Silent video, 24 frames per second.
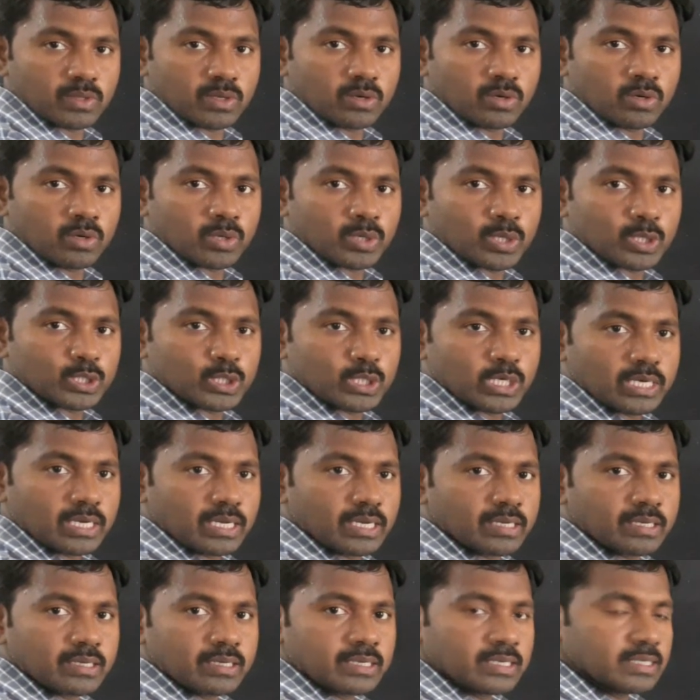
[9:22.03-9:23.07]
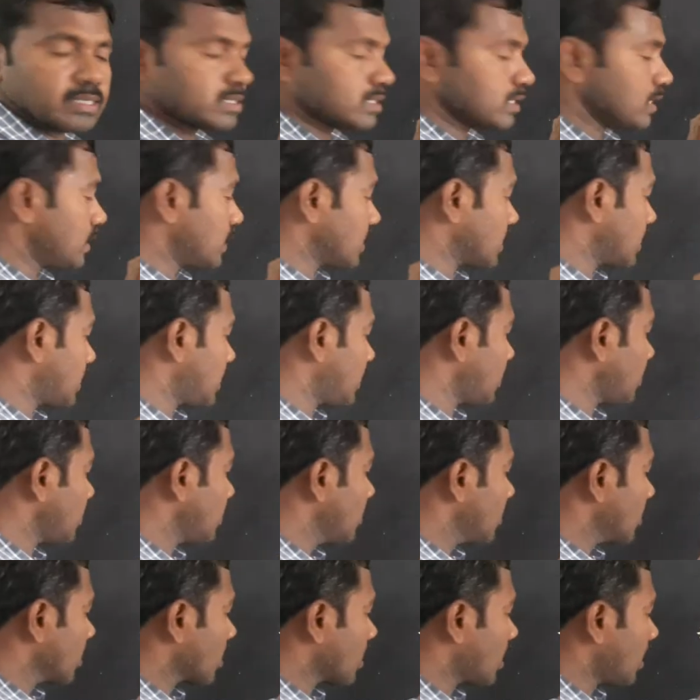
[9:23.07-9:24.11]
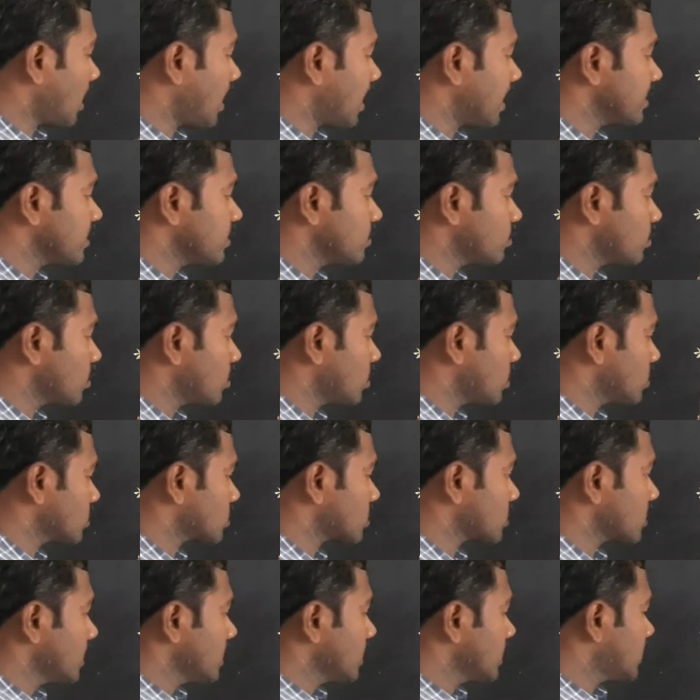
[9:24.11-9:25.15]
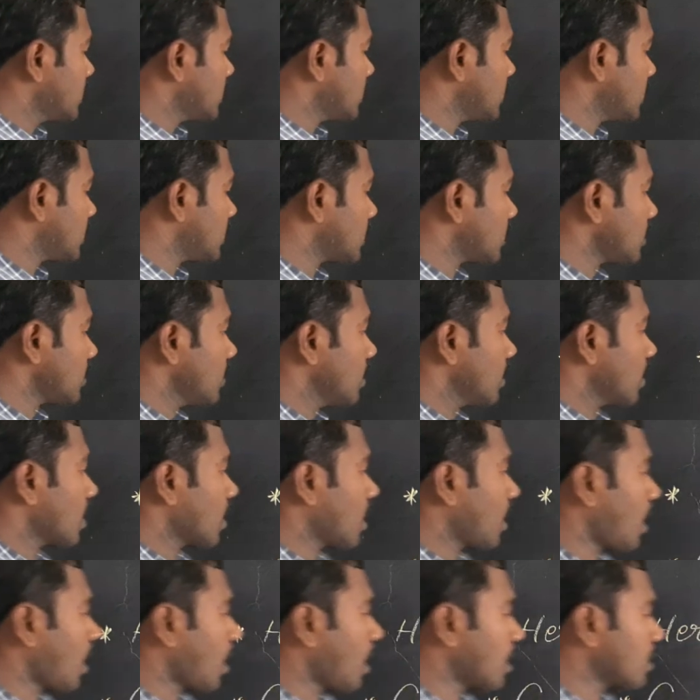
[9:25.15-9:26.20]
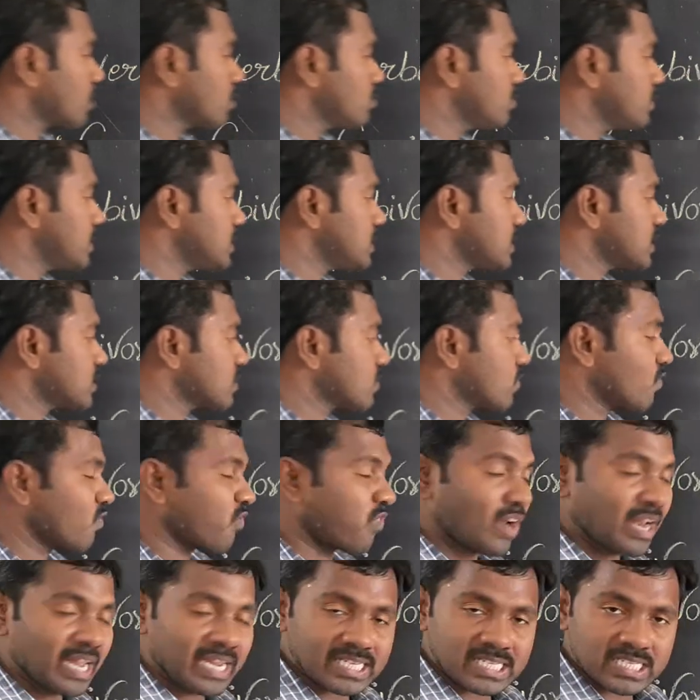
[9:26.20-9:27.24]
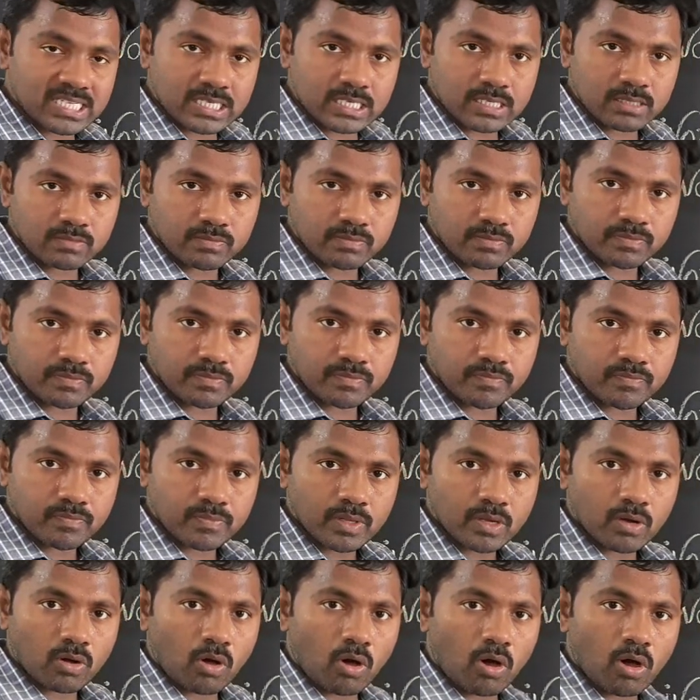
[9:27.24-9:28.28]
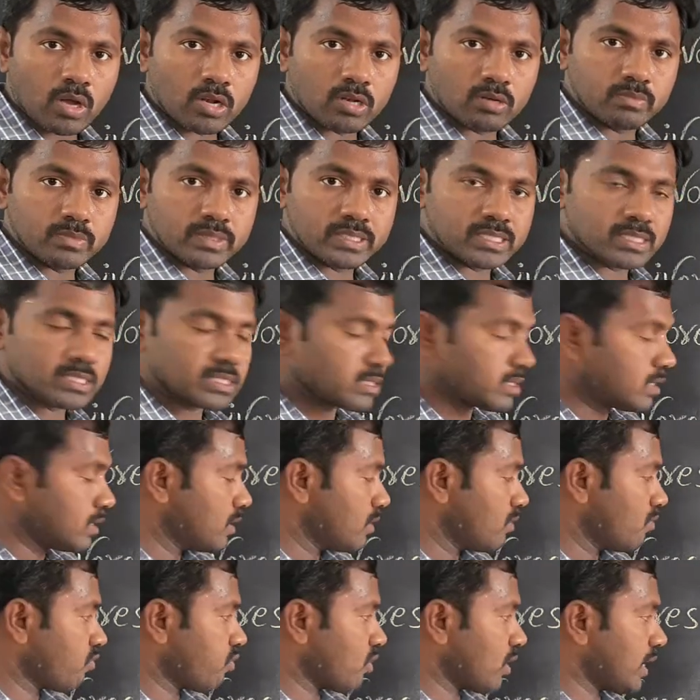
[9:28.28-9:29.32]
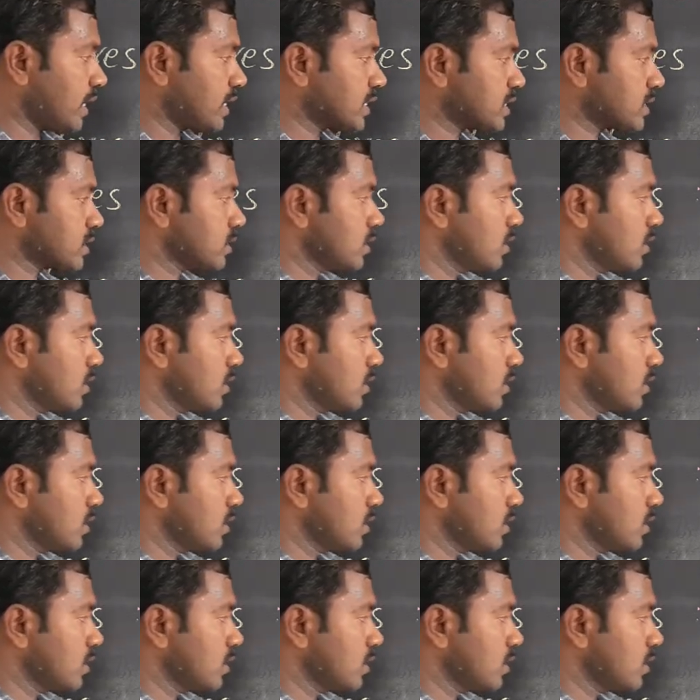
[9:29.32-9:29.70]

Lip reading: Okay, children, say again: carnivores. Here corn means flesh. Corn means flesh.